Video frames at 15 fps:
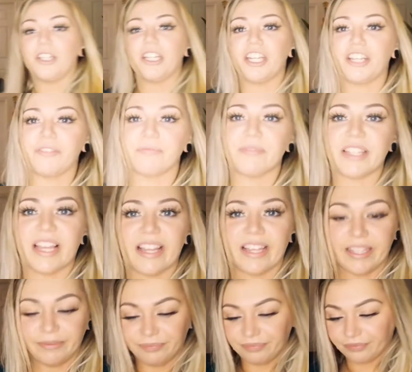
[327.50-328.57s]
doing it now.
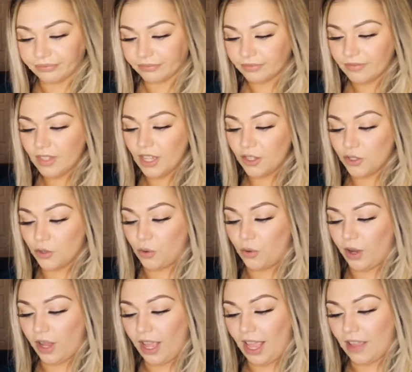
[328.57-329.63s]
Second.
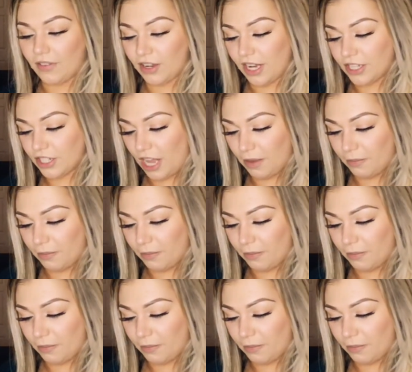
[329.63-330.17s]
So heavyweight